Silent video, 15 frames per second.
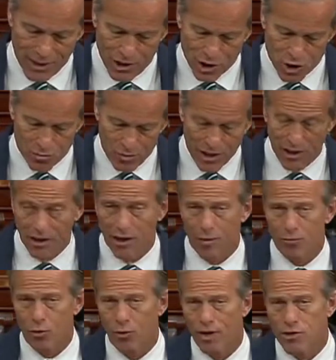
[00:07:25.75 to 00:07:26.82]
speeding
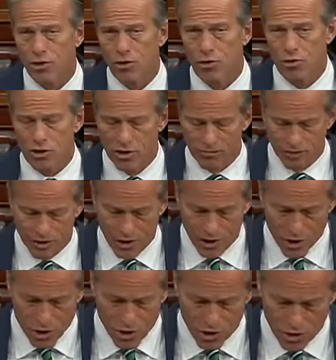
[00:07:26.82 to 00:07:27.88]
up the resolution of
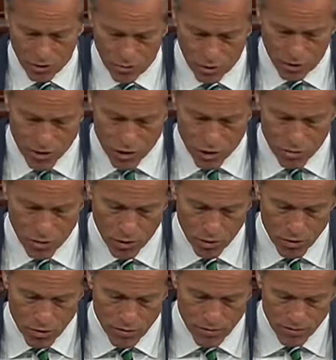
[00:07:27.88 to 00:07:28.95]
detention and demurrage
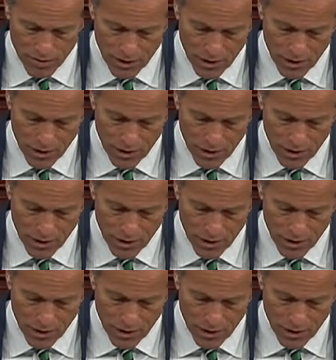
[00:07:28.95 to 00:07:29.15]
disputes,